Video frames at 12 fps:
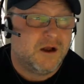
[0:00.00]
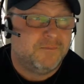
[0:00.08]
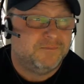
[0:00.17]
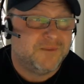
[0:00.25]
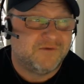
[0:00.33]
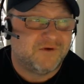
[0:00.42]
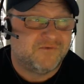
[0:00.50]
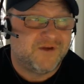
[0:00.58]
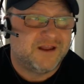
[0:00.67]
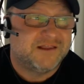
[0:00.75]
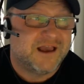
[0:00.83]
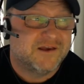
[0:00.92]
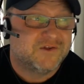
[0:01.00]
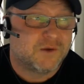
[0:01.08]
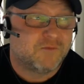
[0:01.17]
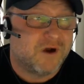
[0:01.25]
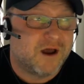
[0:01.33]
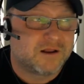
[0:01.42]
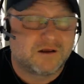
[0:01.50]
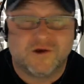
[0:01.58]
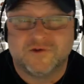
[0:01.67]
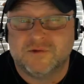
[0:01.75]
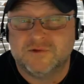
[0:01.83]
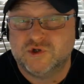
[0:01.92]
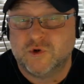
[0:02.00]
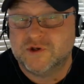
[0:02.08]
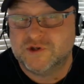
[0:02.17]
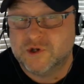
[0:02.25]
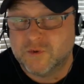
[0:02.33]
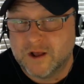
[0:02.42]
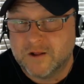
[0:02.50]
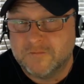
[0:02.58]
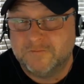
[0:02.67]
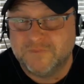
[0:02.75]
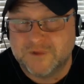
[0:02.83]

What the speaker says: They have a fantastic product, Custom Choice UL,